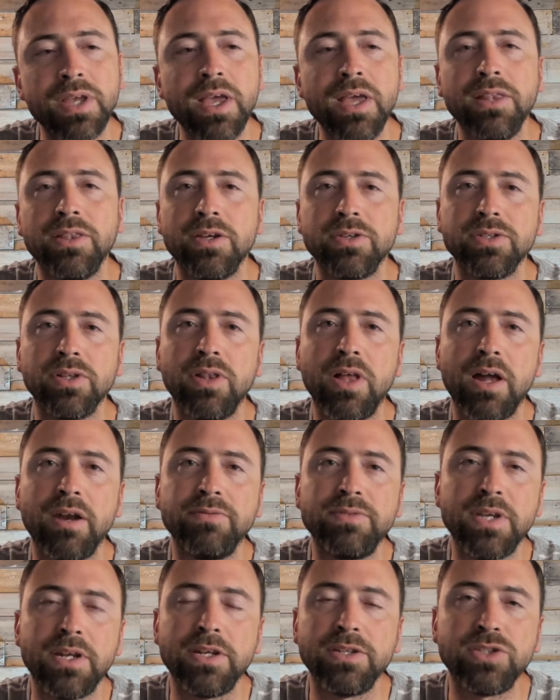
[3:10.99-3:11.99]
there's a lot of
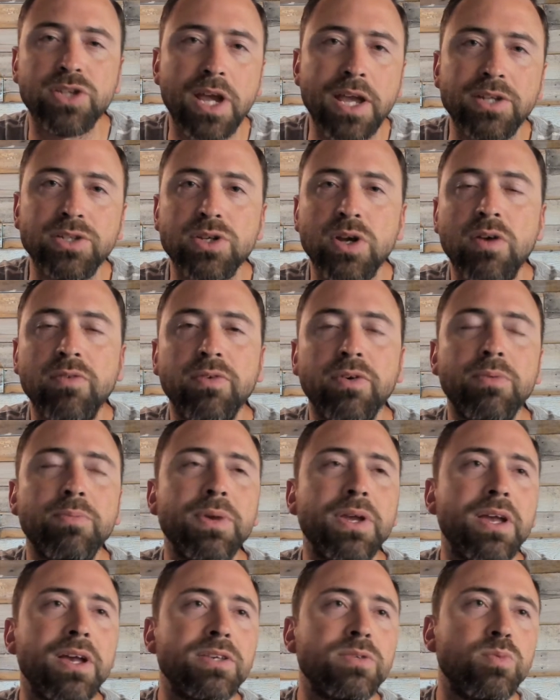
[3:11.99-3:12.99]
tenant changeover
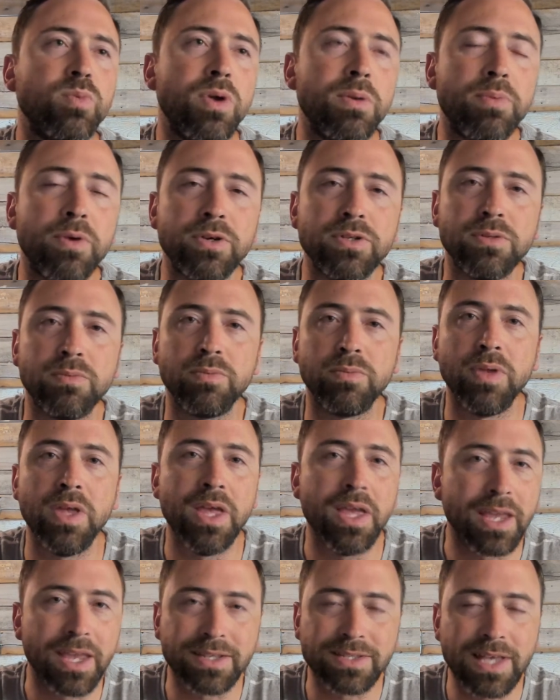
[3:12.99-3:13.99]
because one person
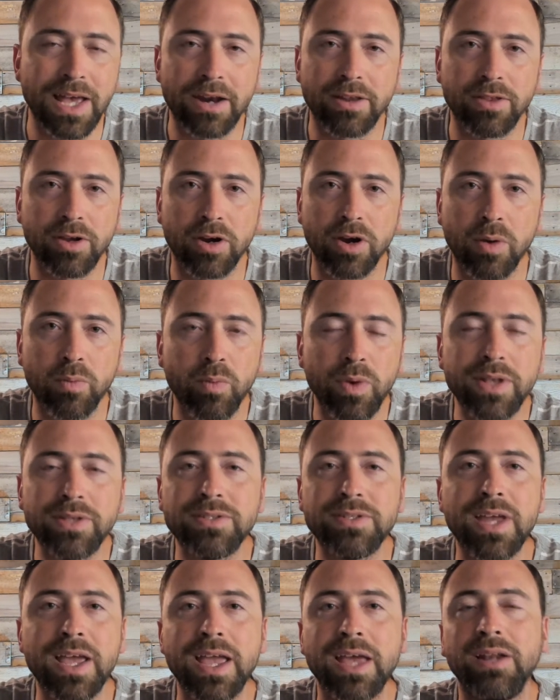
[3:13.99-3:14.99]
gets out of there on
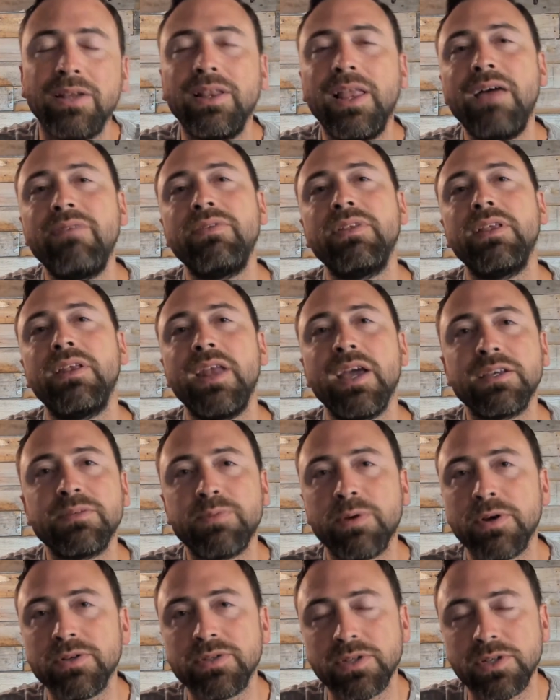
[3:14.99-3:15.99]
Wednesday at 11, the next
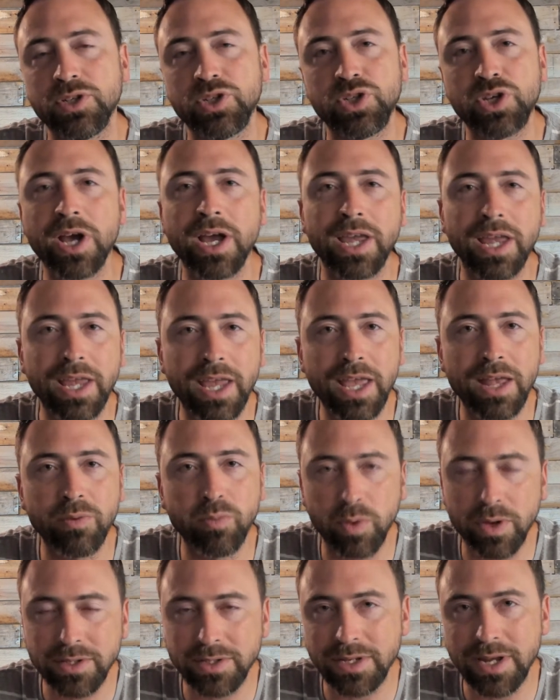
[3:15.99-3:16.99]
person is checking in
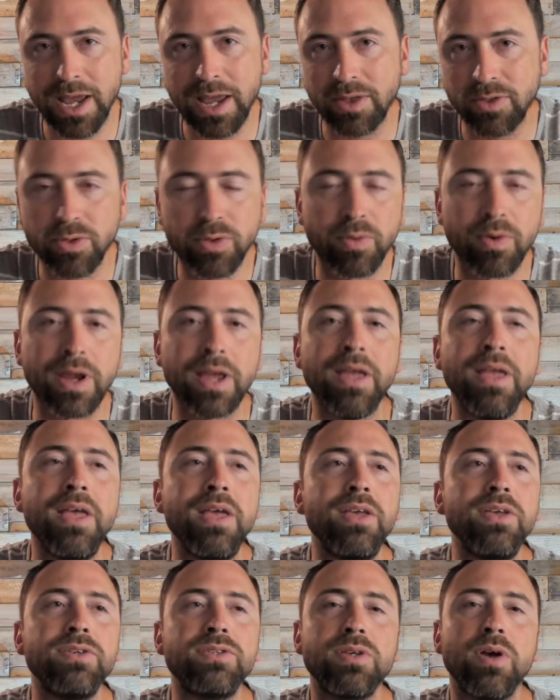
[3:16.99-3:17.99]
Wednesday at 3.
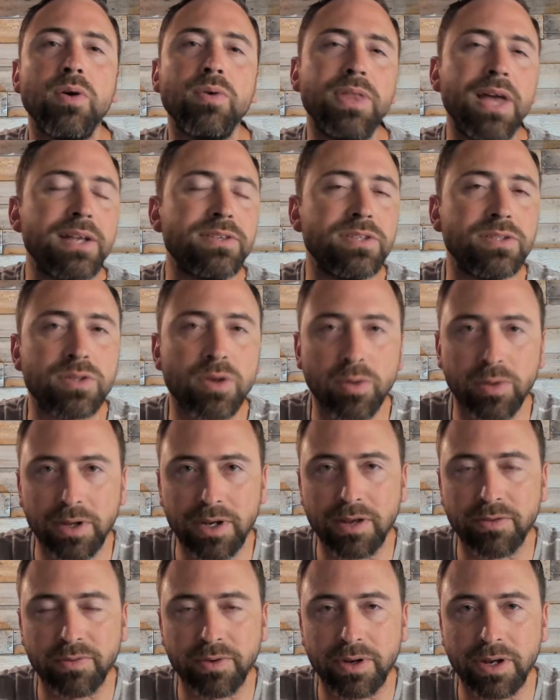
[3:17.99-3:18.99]
So that's a totally
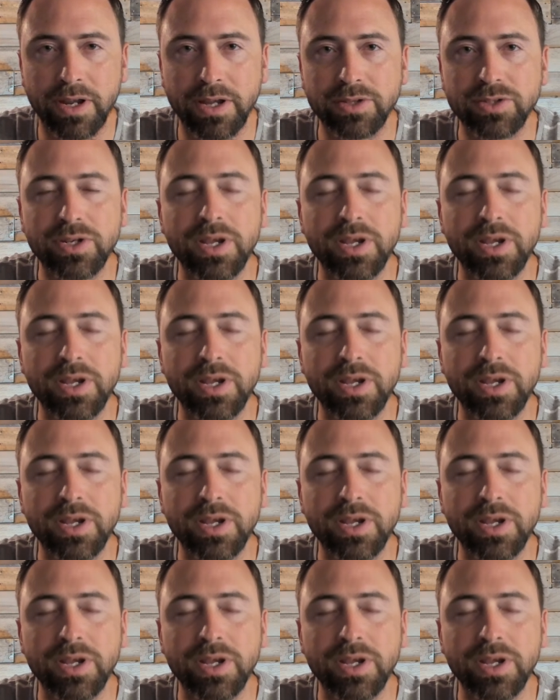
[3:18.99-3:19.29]
different niche.